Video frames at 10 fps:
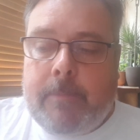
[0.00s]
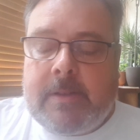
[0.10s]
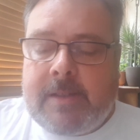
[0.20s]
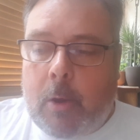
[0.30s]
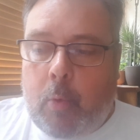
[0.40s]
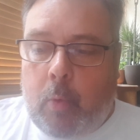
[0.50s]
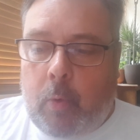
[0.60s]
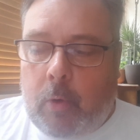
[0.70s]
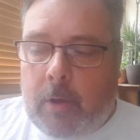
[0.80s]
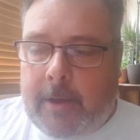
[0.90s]
So
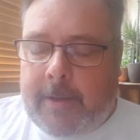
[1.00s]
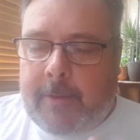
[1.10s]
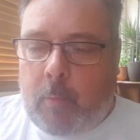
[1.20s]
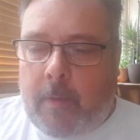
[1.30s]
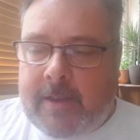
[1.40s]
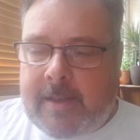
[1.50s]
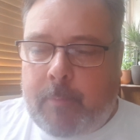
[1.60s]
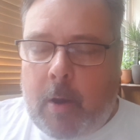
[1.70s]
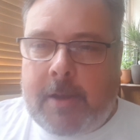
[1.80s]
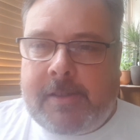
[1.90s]
what they said
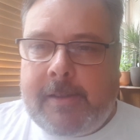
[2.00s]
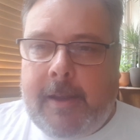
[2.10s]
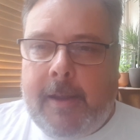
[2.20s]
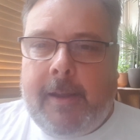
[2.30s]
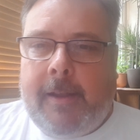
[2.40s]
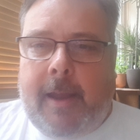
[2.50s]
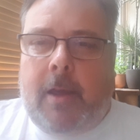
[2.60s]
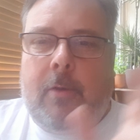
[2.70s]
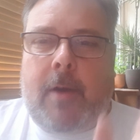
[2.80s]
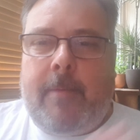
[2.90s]
was,
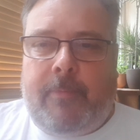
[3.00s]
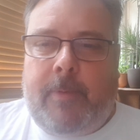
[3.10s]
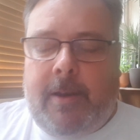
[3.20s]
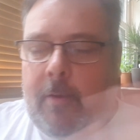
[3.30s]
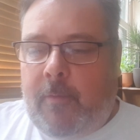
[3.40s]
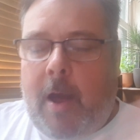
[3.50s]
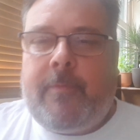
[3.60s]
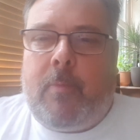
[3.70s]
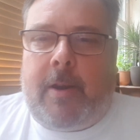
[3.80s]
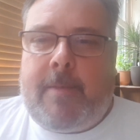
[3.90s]
hello, I'm
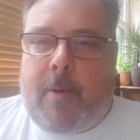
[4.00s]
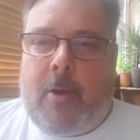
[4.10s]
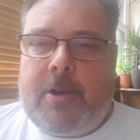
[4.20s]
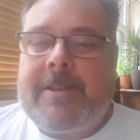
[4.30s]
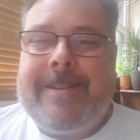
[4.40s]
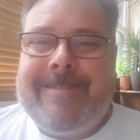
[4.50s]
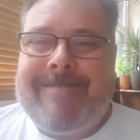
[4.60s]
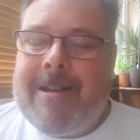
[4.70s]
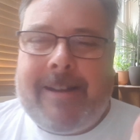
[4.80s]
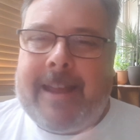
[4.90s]
from one of the bars. You
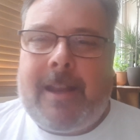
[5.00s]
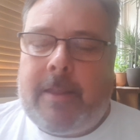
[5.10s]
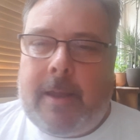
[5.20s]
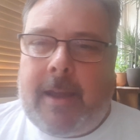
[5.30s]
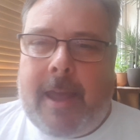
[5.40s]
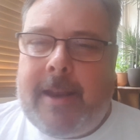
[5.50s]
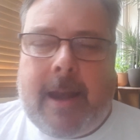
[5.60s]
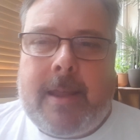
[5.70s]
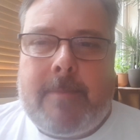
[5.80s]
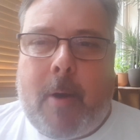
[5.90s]
can't get in
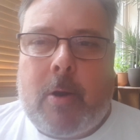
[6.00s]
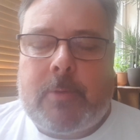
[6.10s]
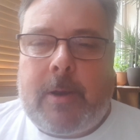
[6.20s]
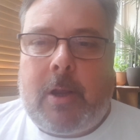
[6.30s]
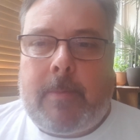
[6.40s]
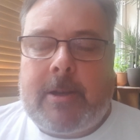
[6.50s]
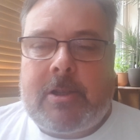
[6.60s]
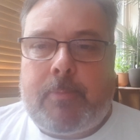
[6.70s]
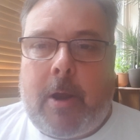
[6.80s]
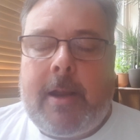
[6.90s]
any of the bars when you go to
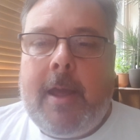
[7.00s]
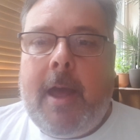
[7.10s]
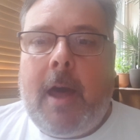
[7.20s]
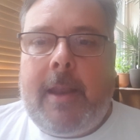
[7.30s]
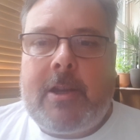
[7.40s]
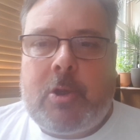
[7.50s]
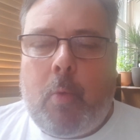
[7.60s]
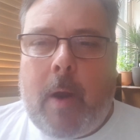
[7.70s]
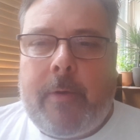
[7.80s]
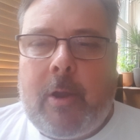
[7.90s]
Manchester Pride unless you're
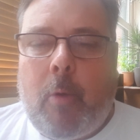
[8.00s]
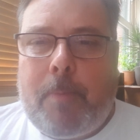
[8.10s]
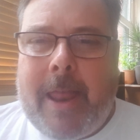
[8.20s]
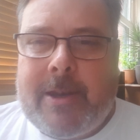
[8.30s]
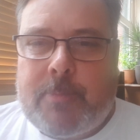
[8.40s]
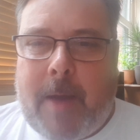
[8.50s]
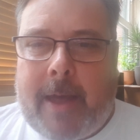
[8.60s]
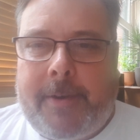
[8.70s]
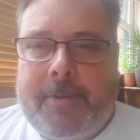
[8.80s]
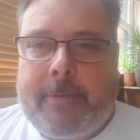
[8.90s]
wearing your pledge
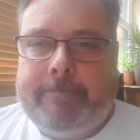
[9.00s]
band.